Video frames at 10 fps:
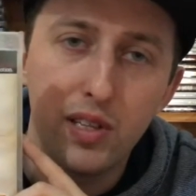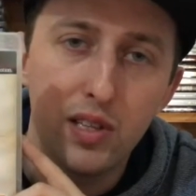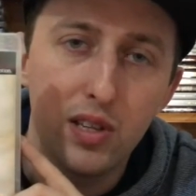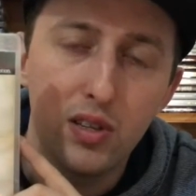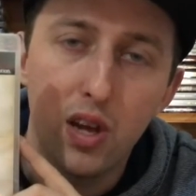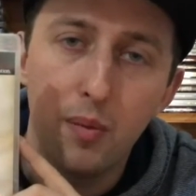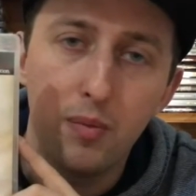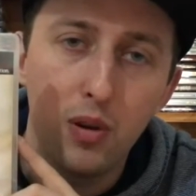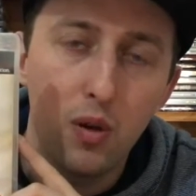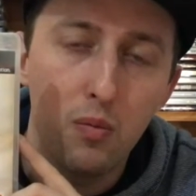It's just like,
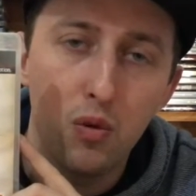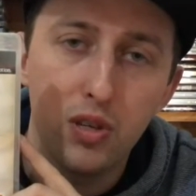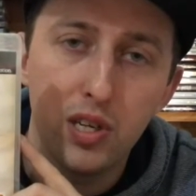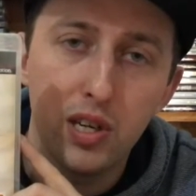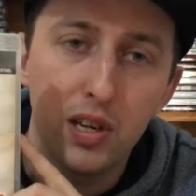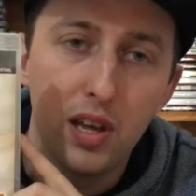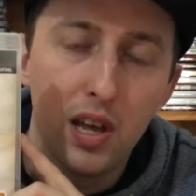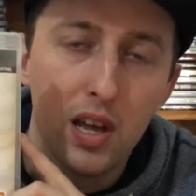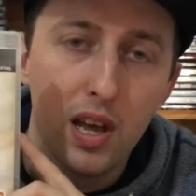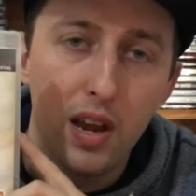you know, watching
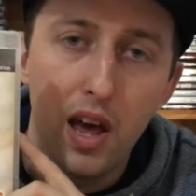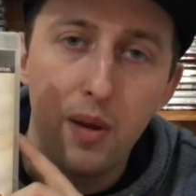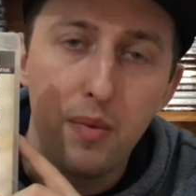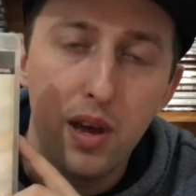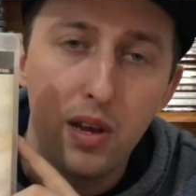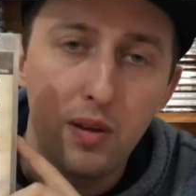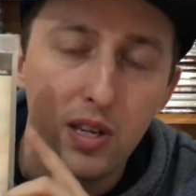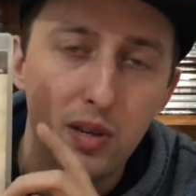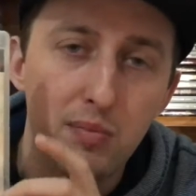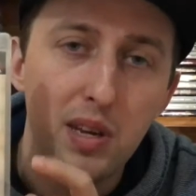an anime and
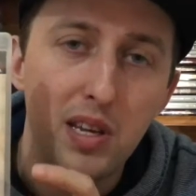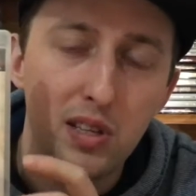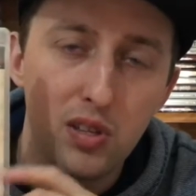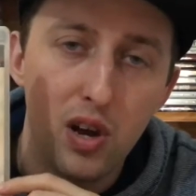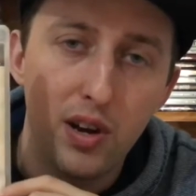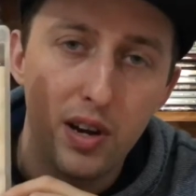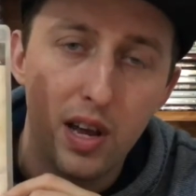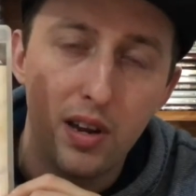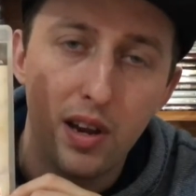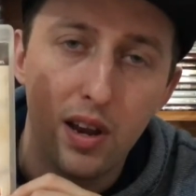actually being inside an,
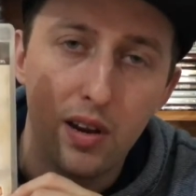an,